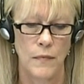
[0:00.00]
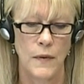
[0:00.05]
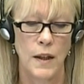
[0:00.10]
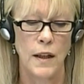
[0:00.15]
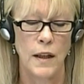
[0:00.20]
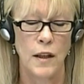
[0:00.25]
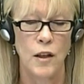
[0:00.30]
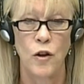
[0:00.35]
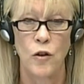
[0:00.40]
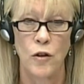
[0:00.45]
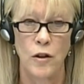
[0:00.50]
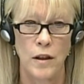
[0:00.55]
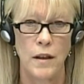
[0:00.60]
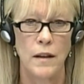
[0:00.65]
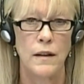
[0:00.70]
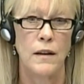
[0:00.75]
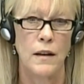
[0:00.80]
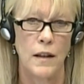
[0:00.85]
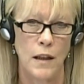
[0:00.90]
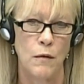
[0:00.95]
He
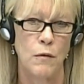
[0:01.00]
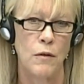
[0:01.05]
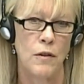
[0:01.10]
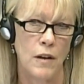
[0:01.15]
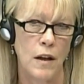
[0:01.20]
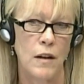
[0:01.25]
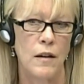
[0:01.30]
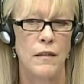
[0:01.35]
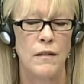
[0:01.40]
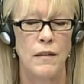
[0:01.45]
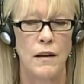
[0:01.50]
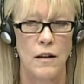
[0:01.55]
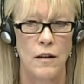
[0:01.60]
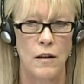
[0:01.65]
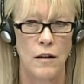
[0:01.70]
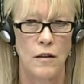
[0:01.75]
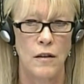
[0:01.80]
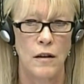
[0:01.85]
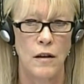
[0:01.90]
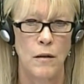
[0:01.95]
nodded that he was going to send
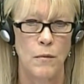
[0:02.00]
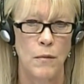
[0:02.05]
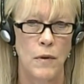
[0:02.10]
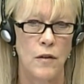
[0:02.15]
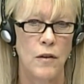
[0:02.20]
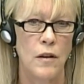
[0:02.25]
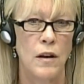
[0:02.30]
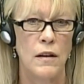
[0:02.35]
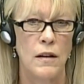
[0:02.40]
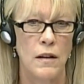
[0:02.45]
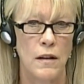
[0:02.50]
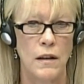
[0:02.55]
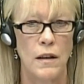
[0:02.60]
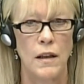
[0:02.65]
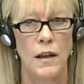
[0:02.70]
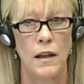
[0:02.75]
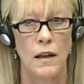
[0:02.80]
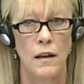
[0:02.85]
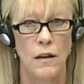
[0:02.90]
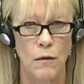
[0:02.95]
her diamonds. I didn't
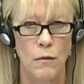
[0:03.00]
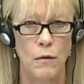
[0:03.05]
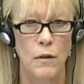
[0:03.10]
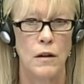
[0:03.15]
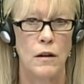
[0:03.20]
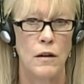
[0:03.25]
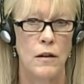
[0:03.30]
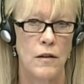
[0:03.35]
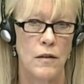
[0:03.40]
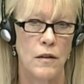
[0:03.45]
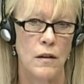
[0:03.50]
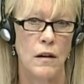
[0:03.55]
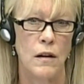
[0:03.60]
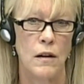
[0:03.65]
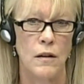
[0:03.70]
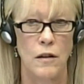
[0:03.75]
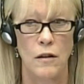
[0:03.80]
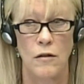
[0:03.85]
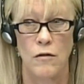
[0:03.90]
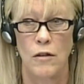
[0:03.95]
hear the words.
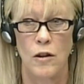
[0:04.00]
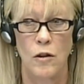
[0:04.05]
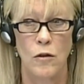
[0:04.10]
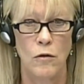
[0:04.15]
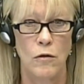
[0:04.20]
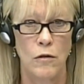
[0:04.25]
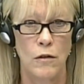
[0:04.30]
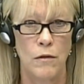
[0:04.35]
I don't recall